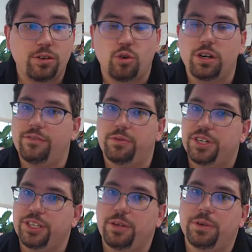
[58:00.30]
or if we're
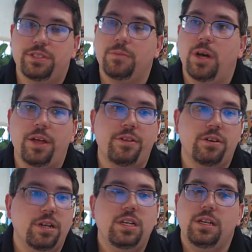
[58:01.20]
dealing with some
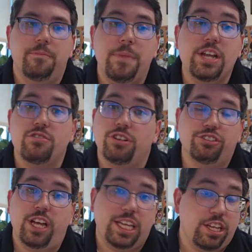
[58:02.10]
other major
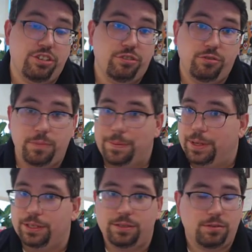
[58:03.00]
underlying issue.
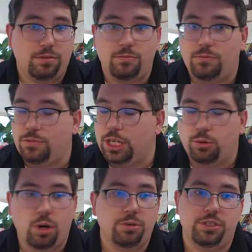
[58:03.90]
Maybe it's
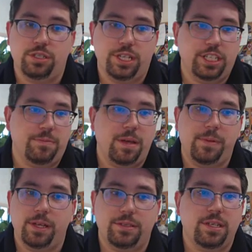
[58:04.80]
Crohn's disease,
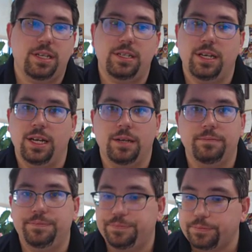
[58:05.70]
maybe it's a,
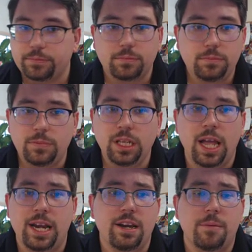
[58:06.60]
um,
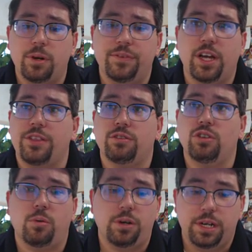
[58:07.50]
any number of the other
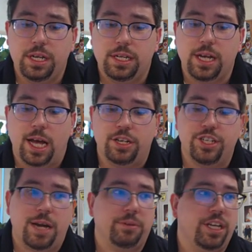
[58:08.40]
lower uh,
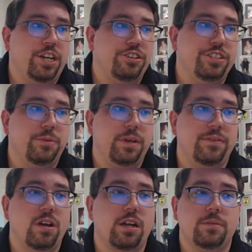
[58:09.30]
GI related issues that we
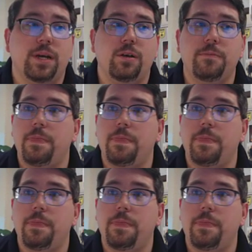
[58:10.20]
have talked about.